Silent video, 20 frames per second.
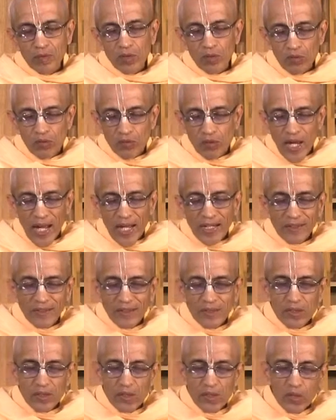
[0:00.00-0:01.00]
the
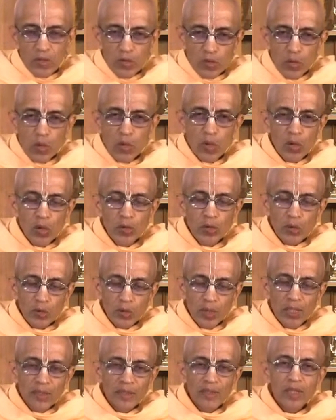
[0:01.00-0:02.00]
fact is you're going to
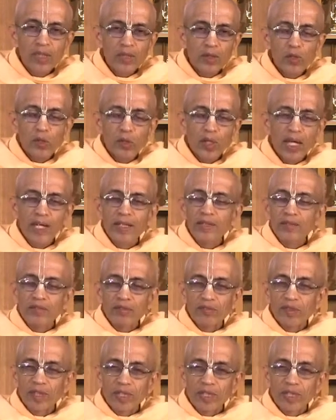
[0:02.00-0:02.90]
continue life